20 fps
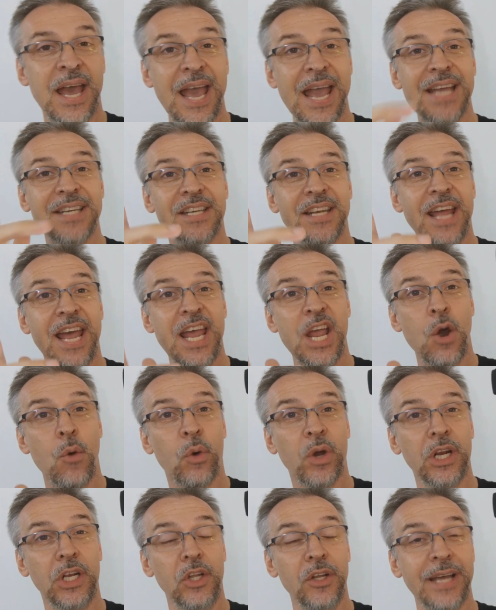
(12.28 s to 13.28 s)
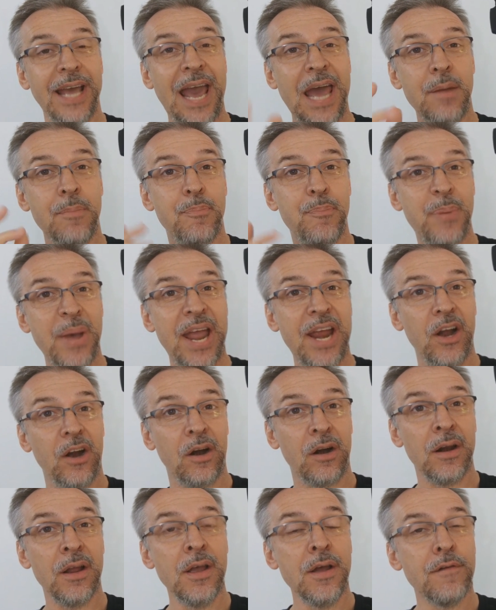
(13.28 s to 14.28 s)
Hey, today we're going to look at
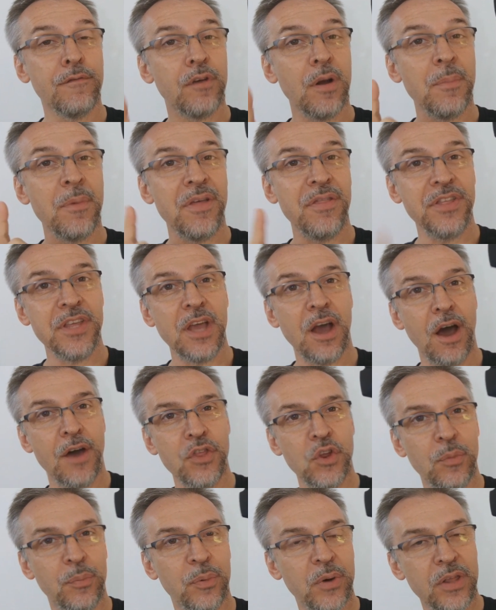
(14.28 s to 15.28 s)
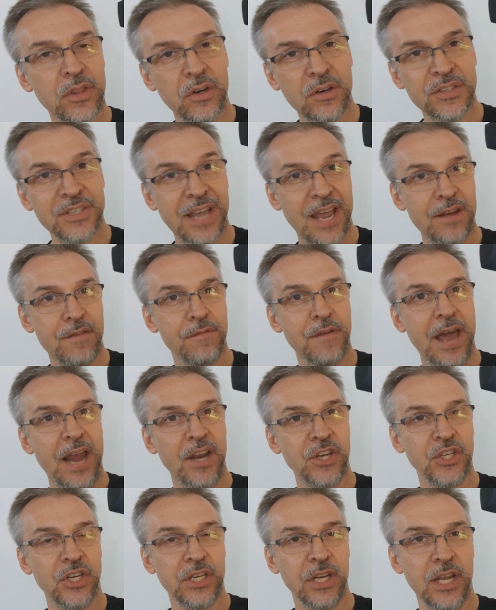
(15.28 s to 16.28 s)
Bare from The Other Brothers and
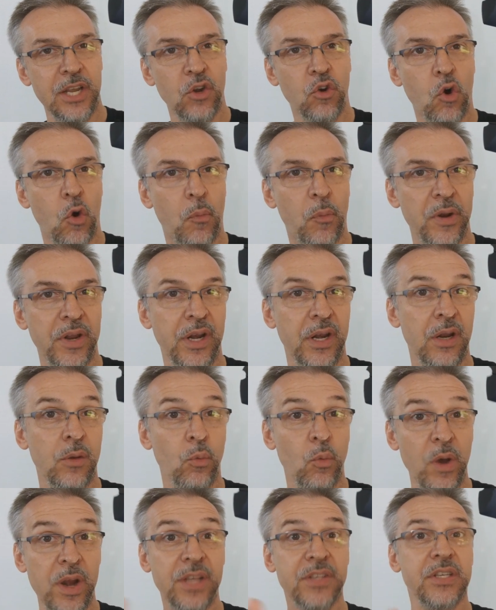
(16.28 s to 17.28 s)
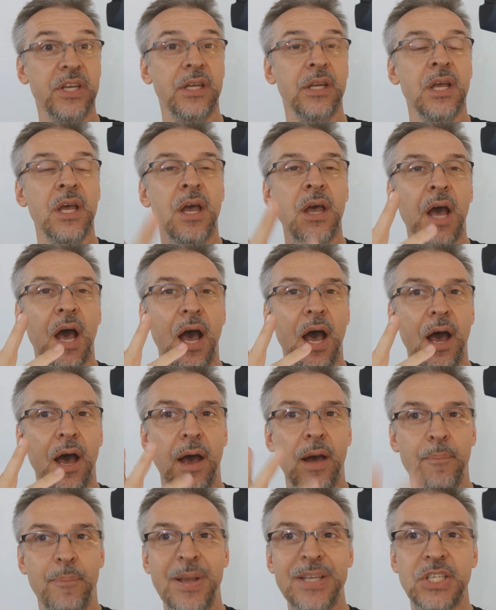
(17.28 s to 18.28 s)
Vanishing Incorporated. What is it?
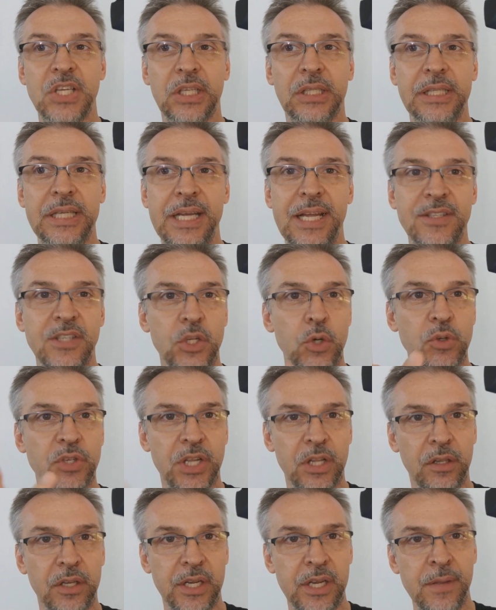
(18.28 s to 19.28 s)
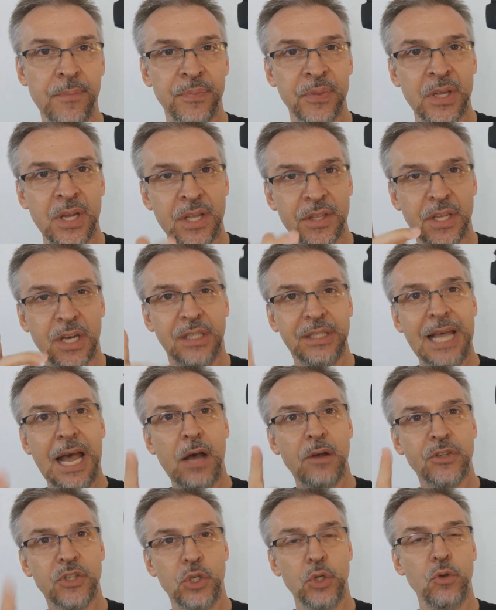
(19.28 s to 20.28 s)
Uh, basically, it's a utility that
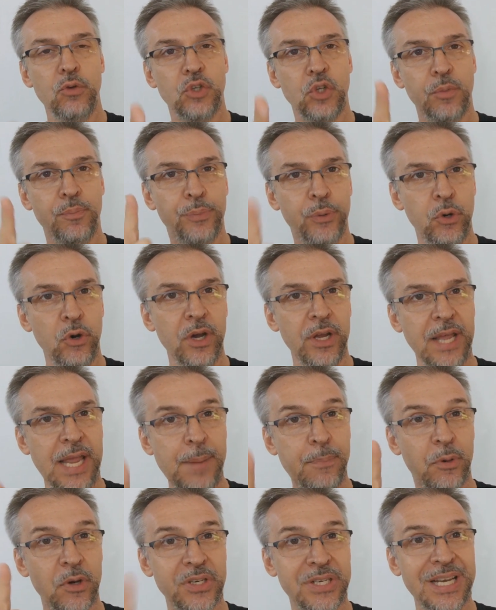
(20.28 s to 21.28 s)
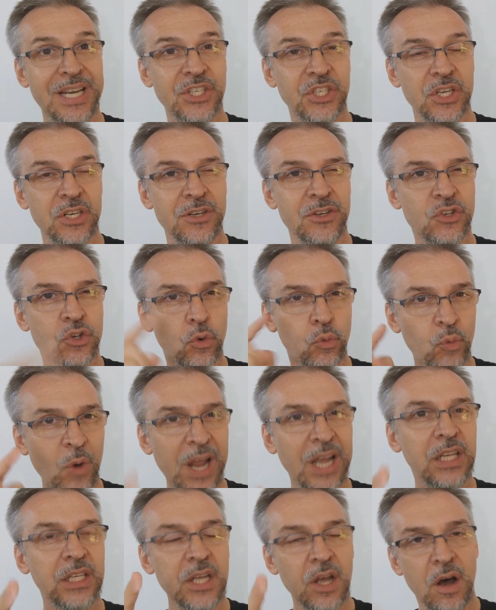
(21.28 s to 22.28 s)
allows you to put a prediction
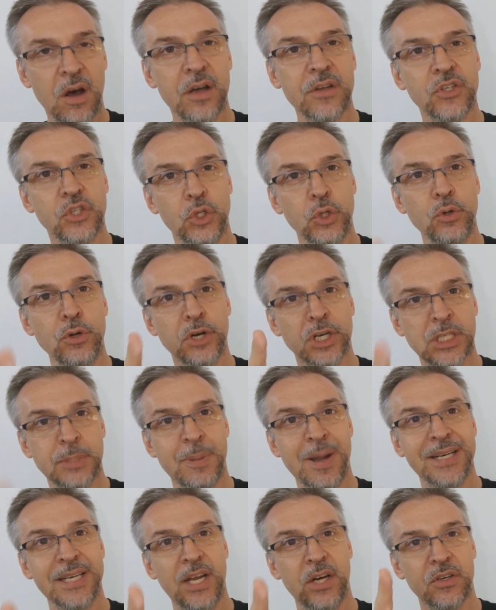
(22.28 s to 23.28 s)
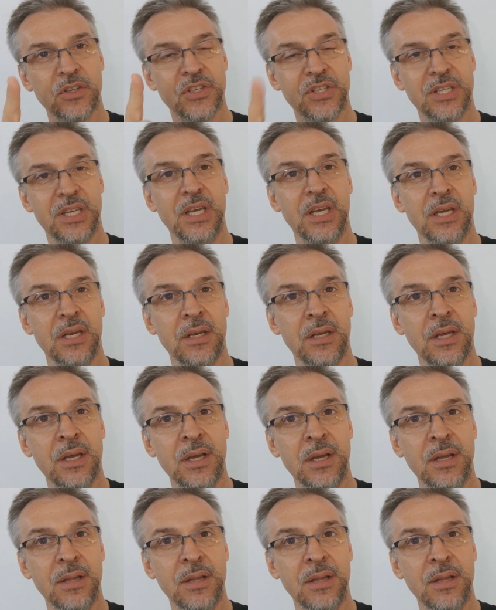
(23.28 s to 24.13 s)
directly onto your spectator's skin